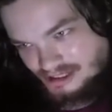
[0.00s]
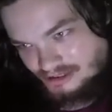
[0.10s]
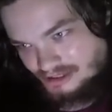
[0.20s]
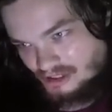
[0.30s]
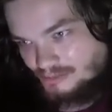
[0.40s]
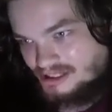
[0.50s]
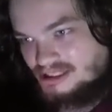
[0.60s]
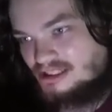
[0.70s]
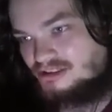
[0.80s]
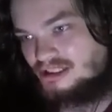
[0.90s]
L D R? My
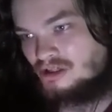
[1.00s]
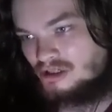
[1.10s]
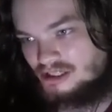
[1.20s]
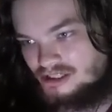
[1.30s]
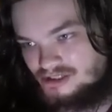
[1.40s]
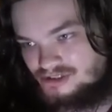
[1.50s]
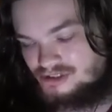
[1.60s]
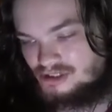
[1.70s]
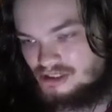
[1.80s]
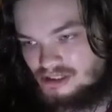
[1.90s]
T L D R
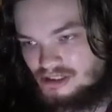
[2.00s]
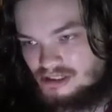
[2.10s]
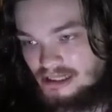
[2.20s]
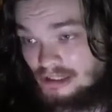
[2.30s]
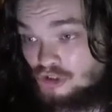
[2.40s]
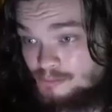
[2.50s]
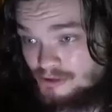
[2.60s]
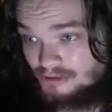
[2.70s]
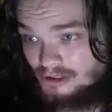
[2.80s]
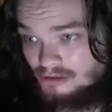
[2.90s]
is, it could be
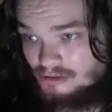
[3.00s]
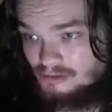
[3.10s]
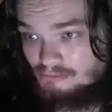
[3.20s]
real.